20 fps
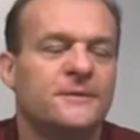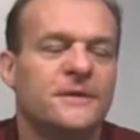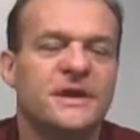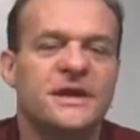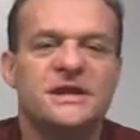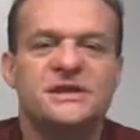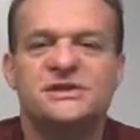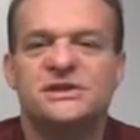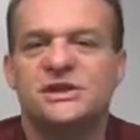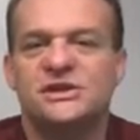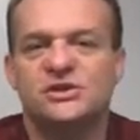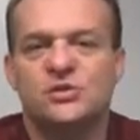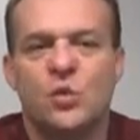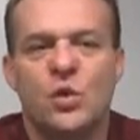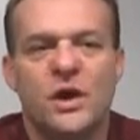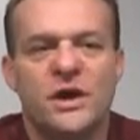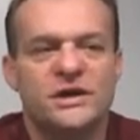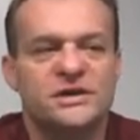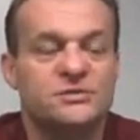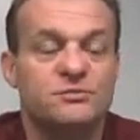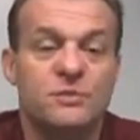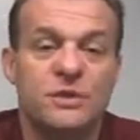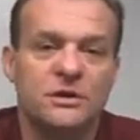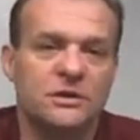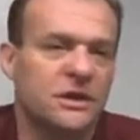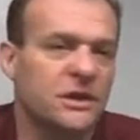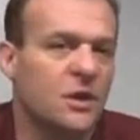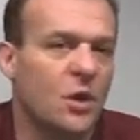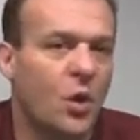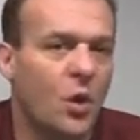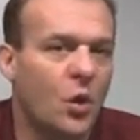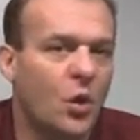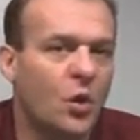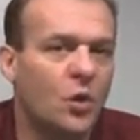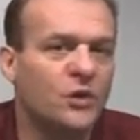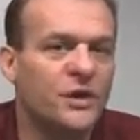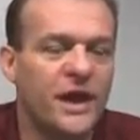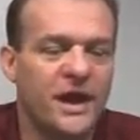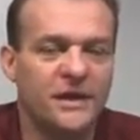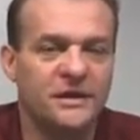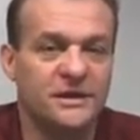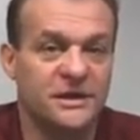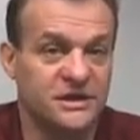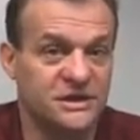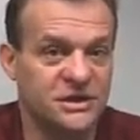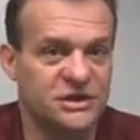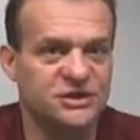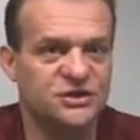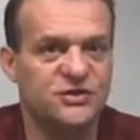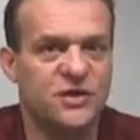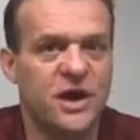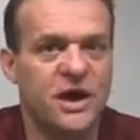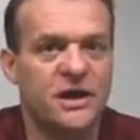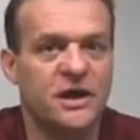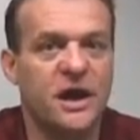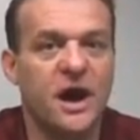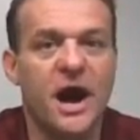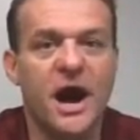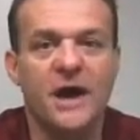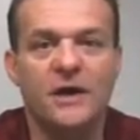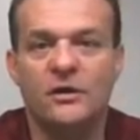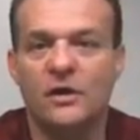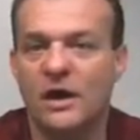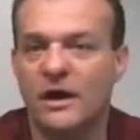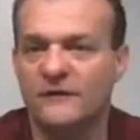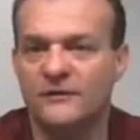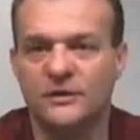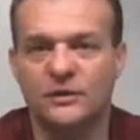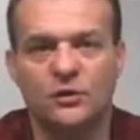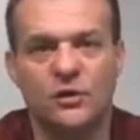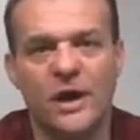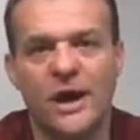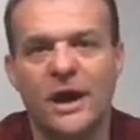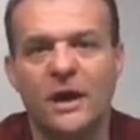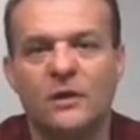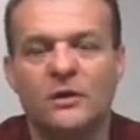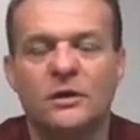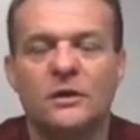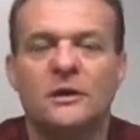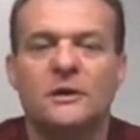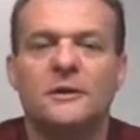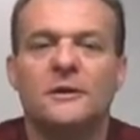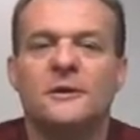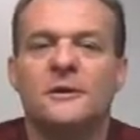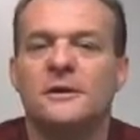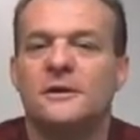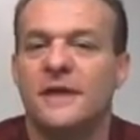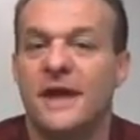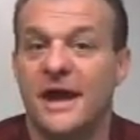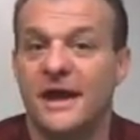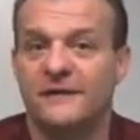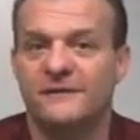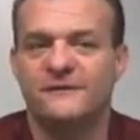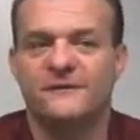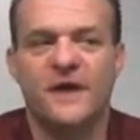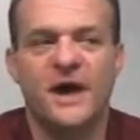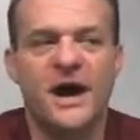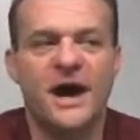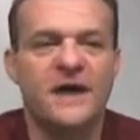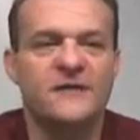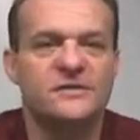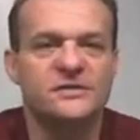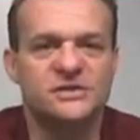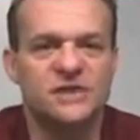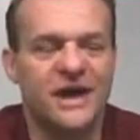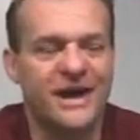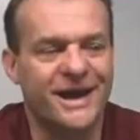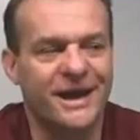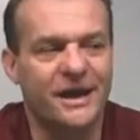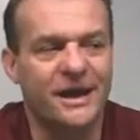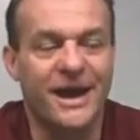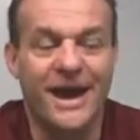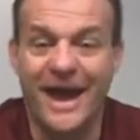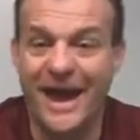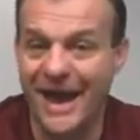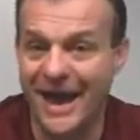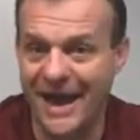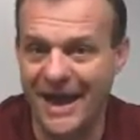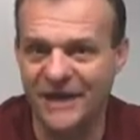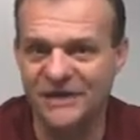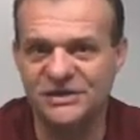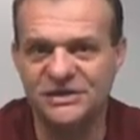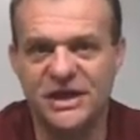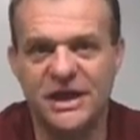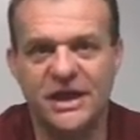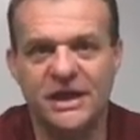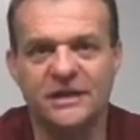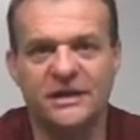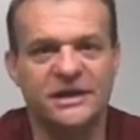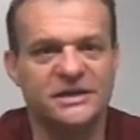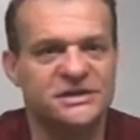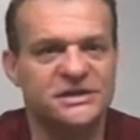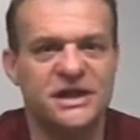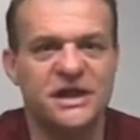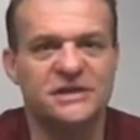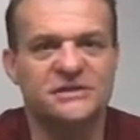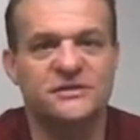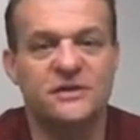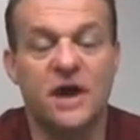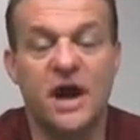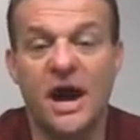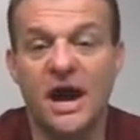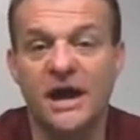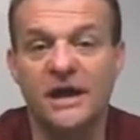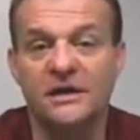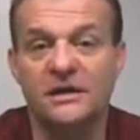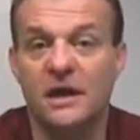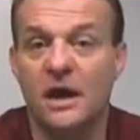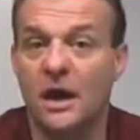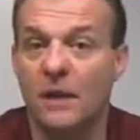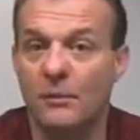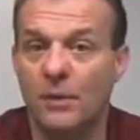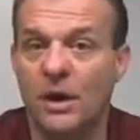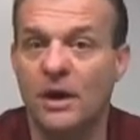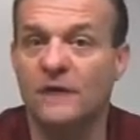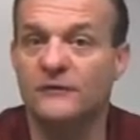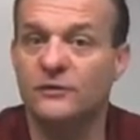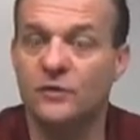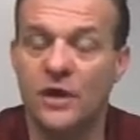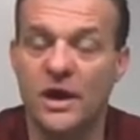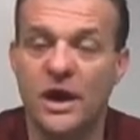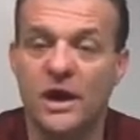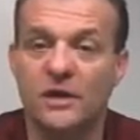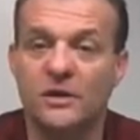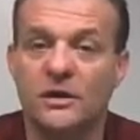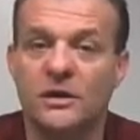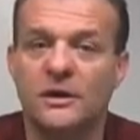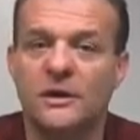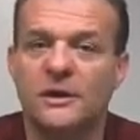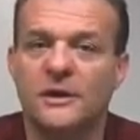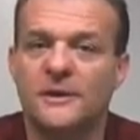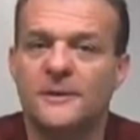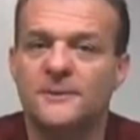The easiest one is merely hold the DigiTrak higher off the ground. The F5 has got a HAG setting, that stands for height above ground.